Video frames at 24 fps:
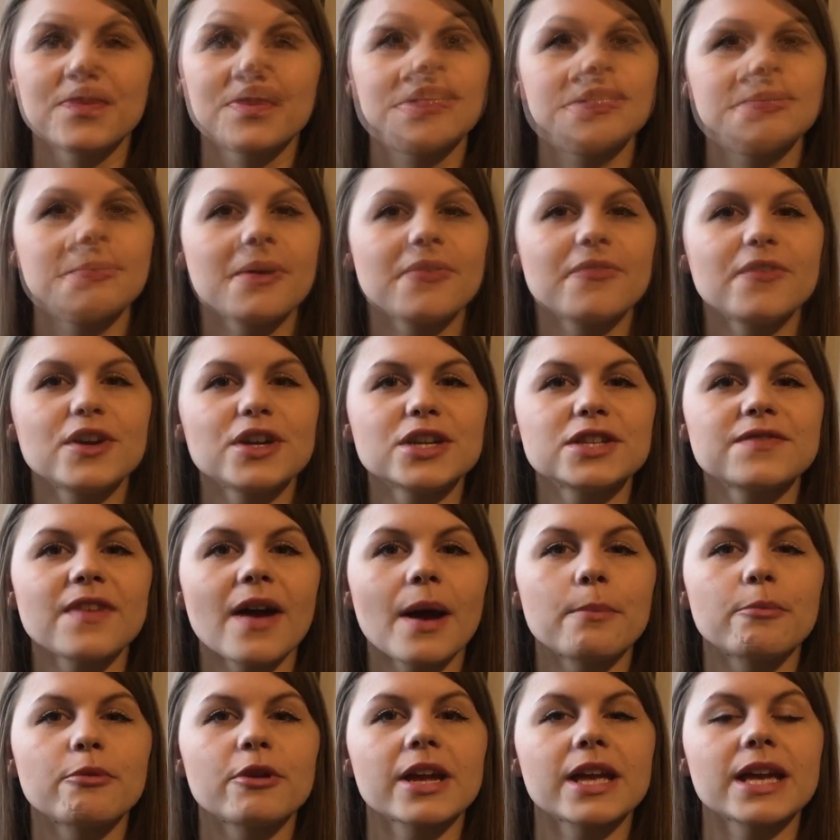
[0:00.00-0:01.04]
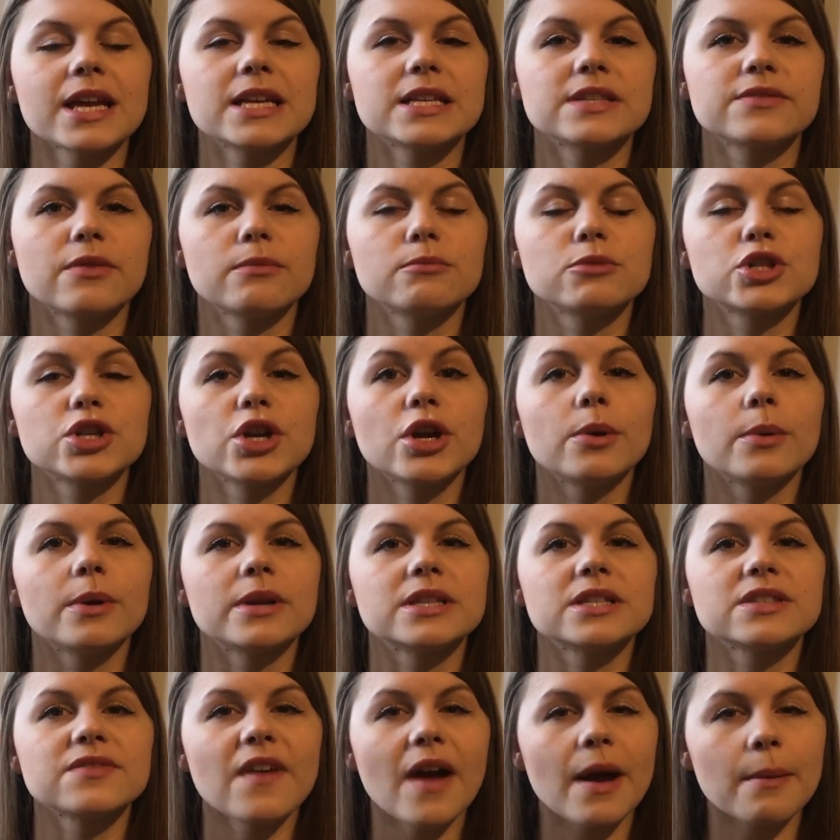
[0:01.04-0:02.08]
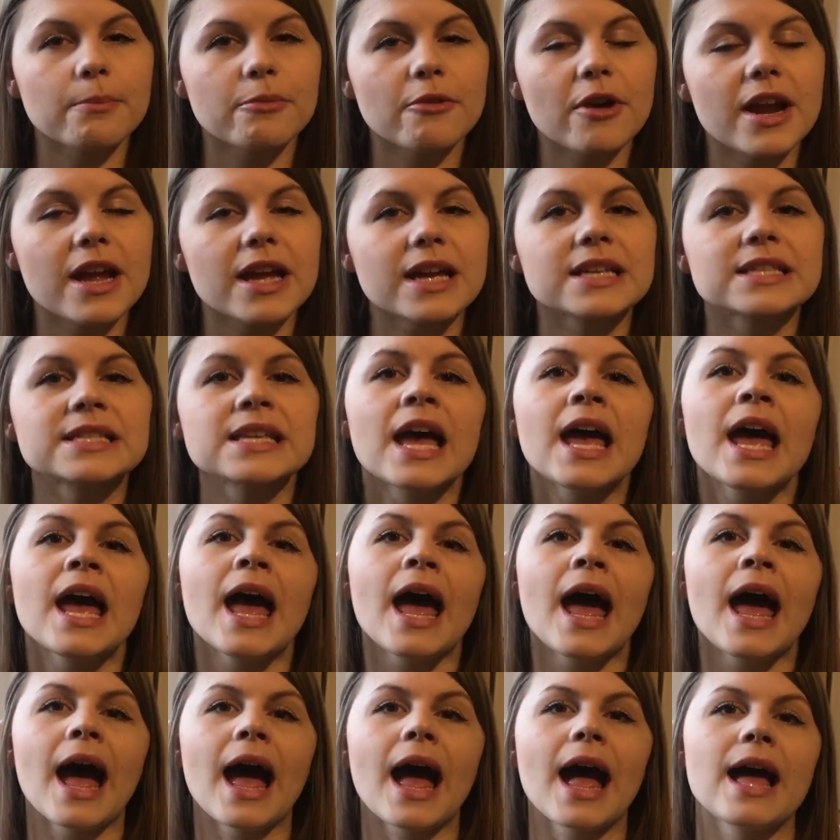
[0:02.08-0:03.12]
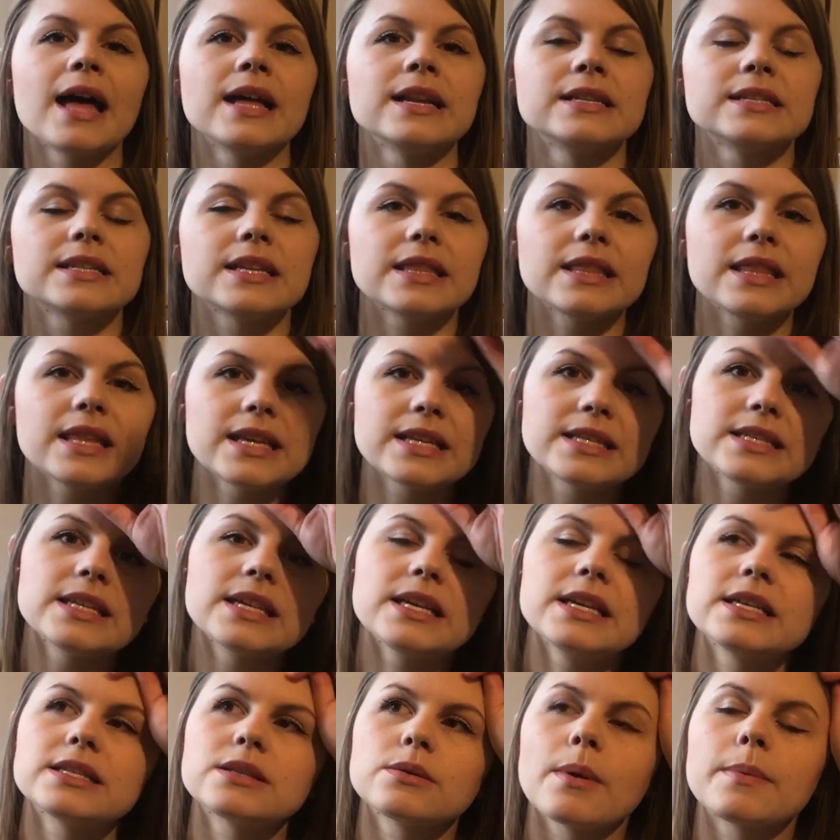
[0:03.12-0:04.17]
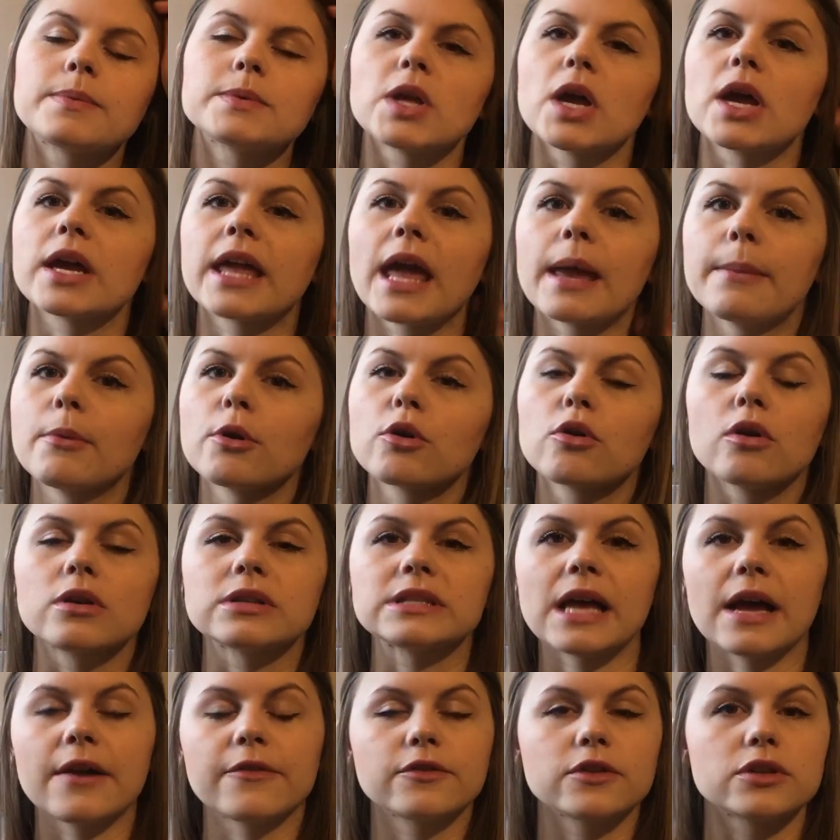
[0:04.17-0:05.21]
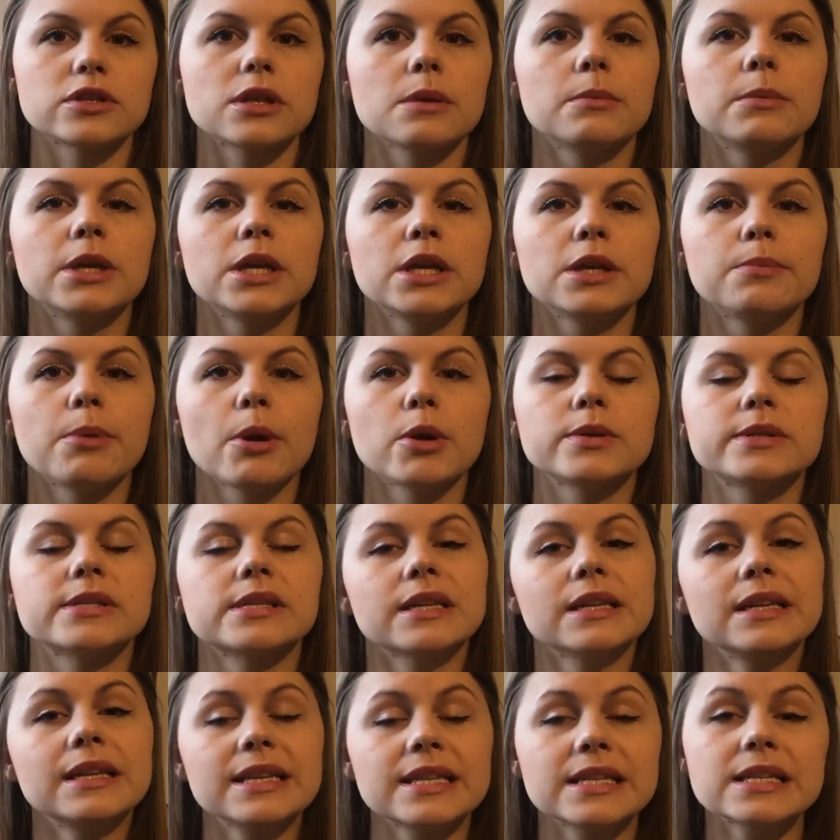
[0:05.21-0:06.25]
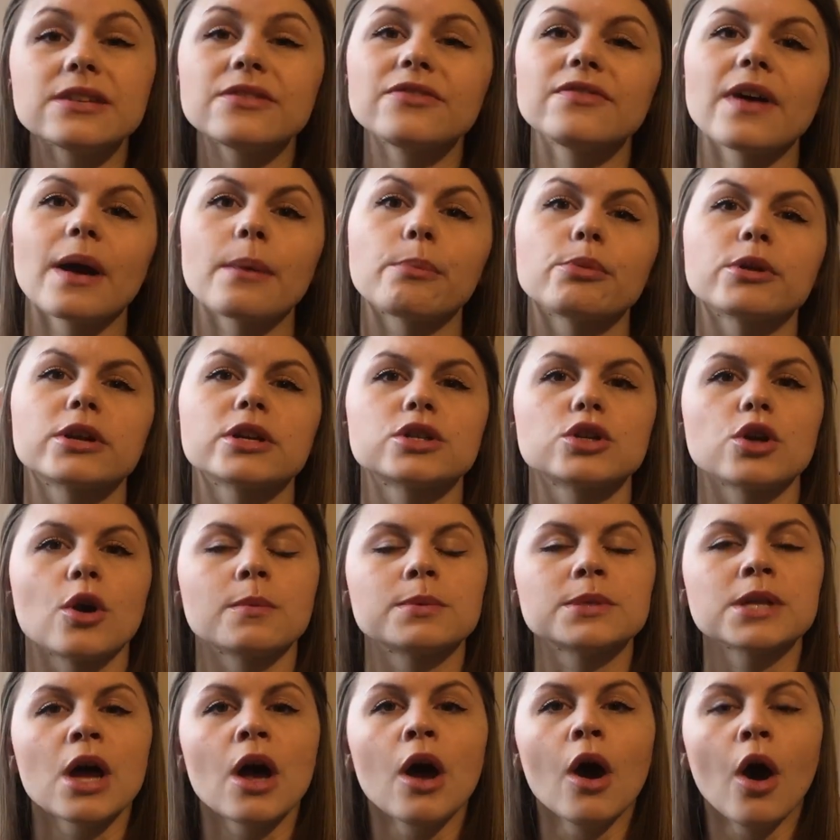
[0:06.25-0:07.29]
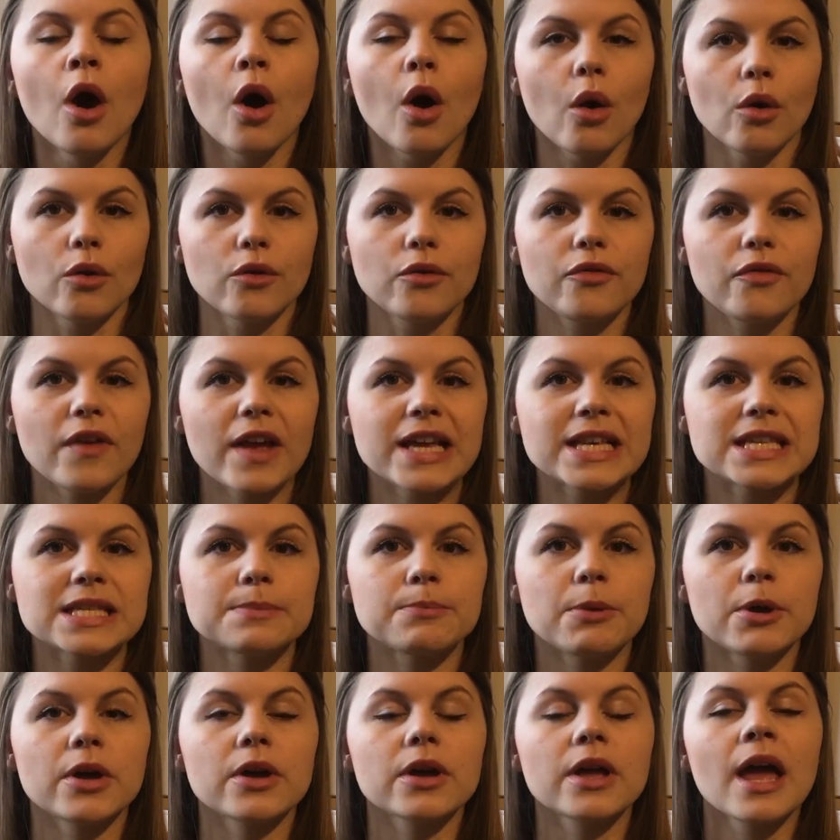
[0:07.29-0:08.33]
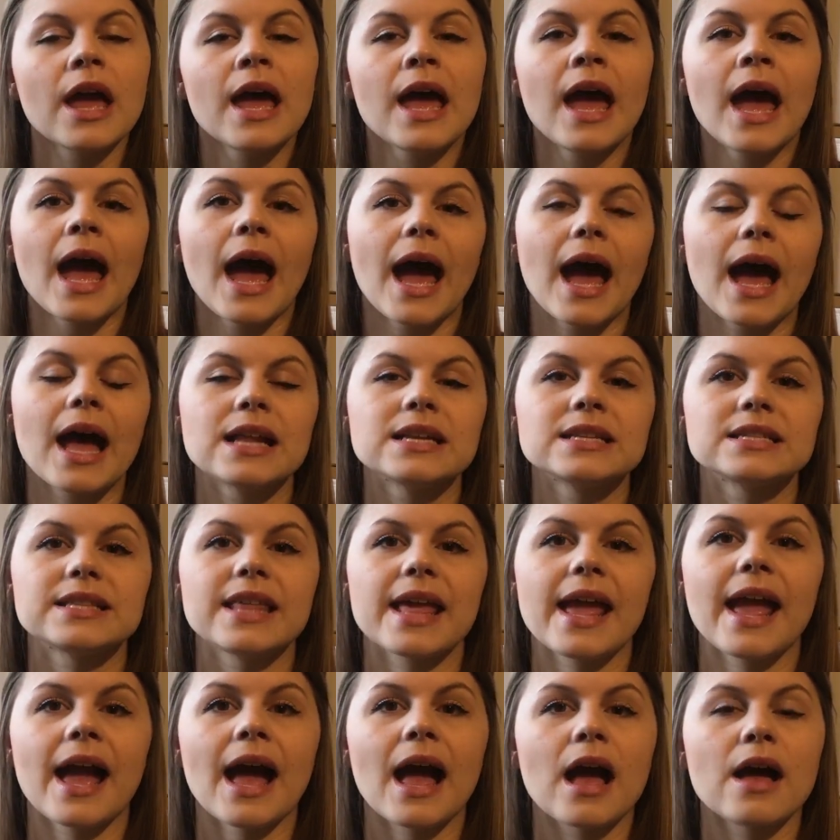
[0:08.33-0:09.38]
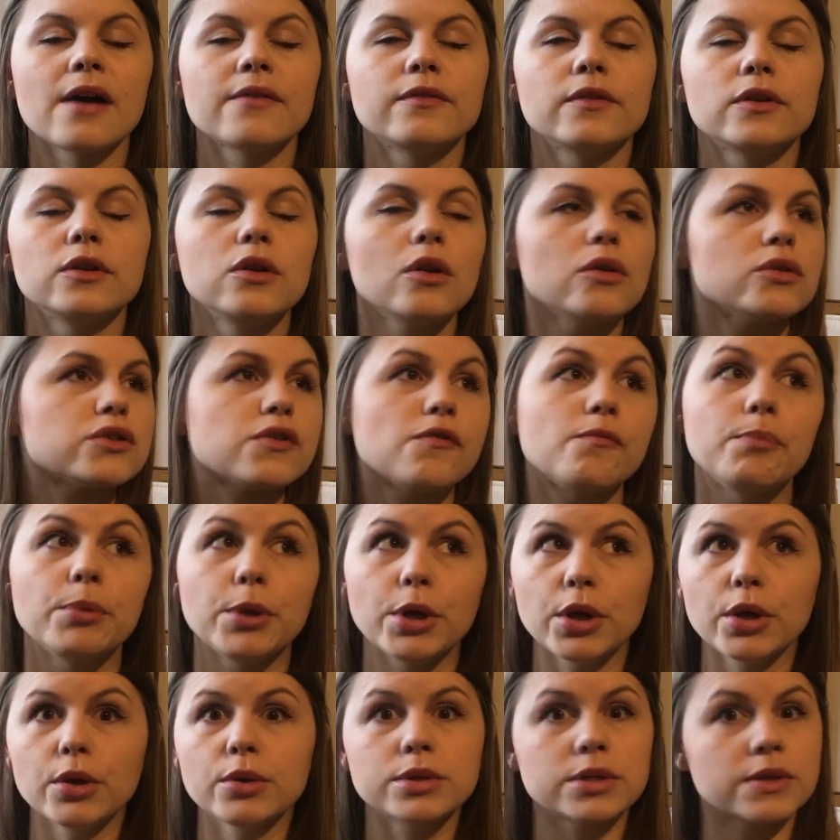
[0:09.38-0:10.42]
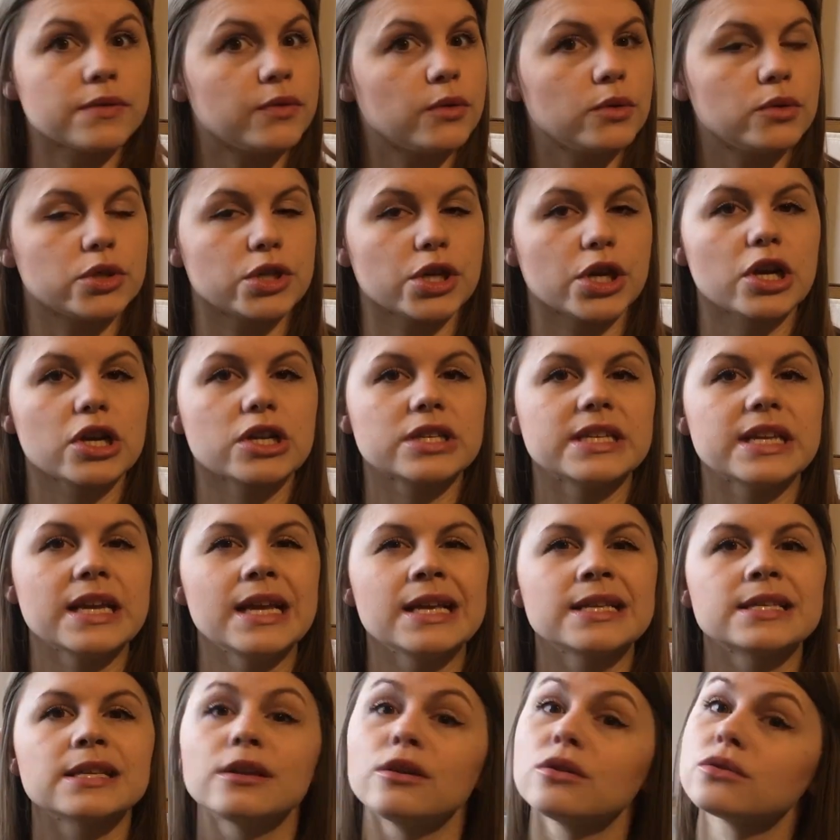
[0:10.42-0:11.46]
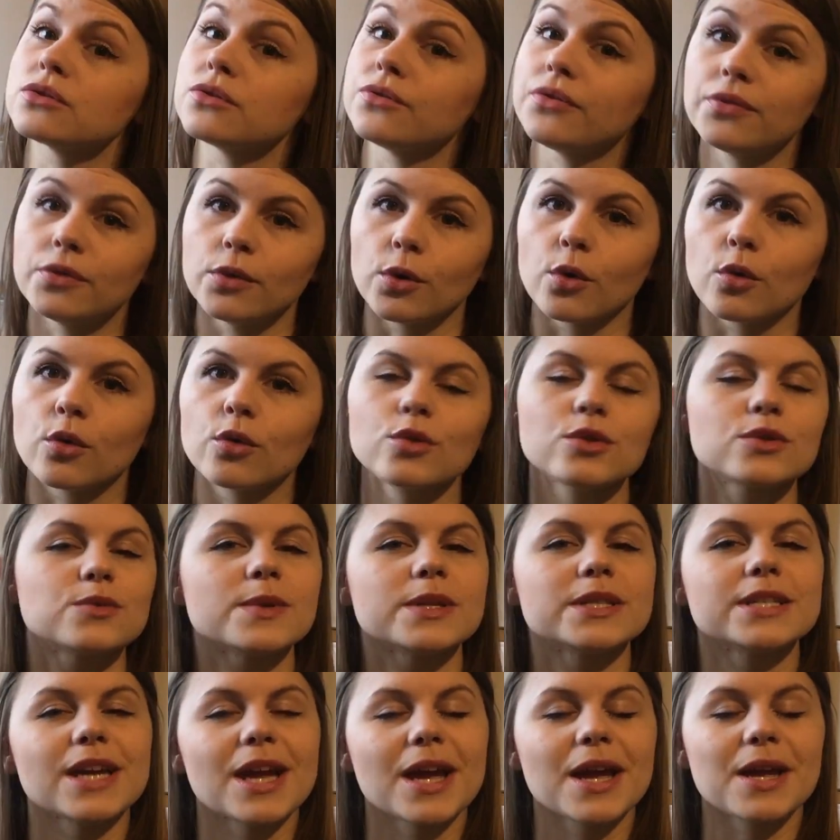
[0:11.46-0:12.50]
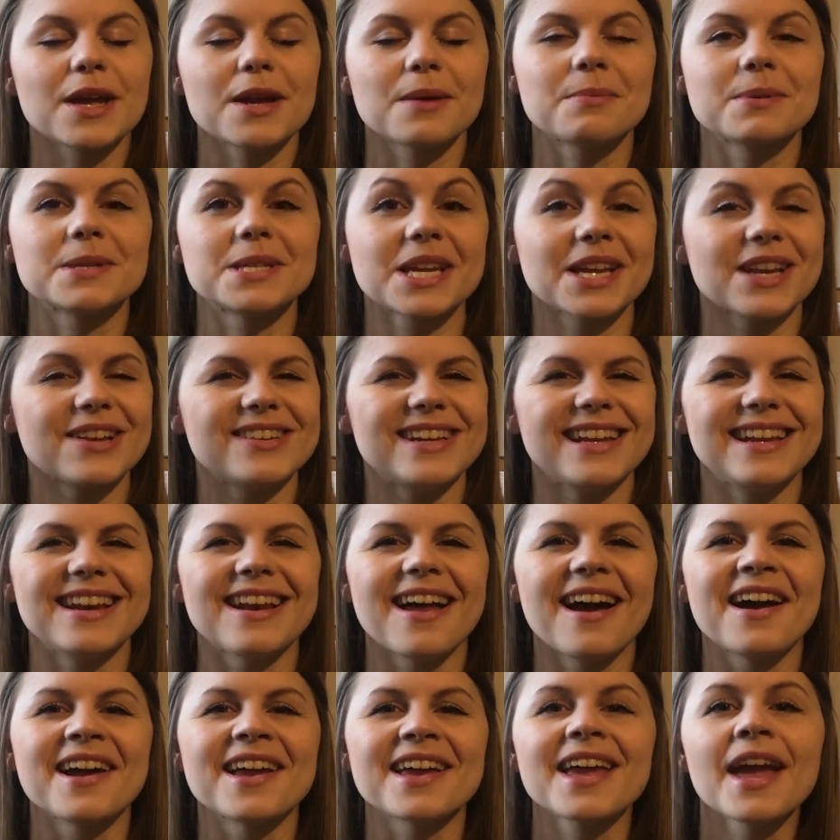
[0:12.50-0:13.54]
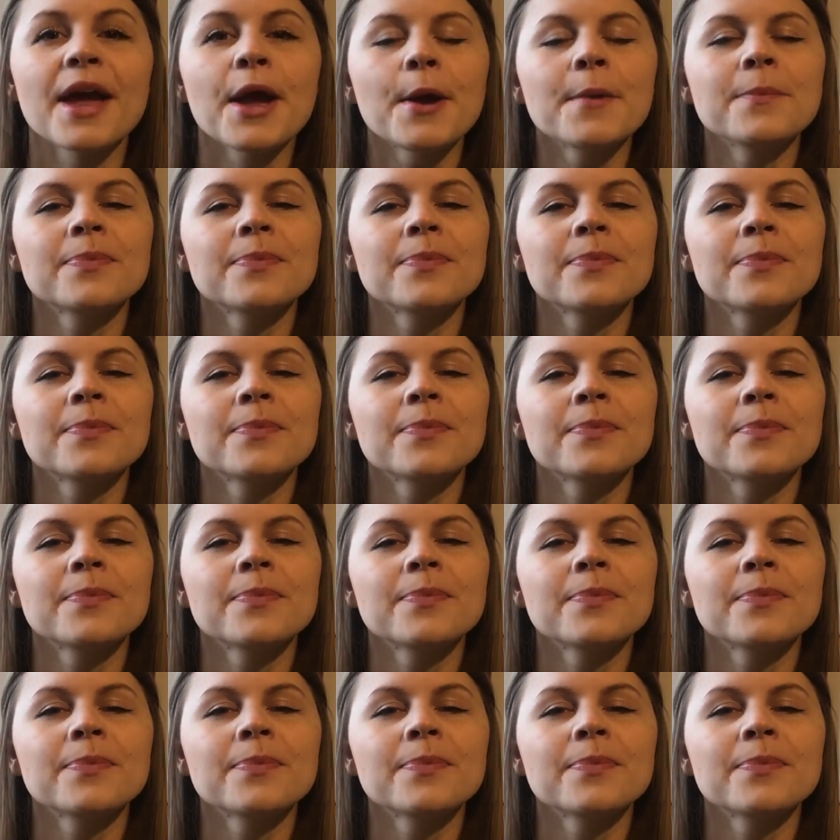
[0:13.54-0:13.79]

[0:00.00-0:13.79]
So my first fabric is from Sherwoods Fabrics, and this is a website I came across after someone had posted a list of fabric shops on Facebook, and they have lots of beautiful jerseys, lots of florals, which I particularly like,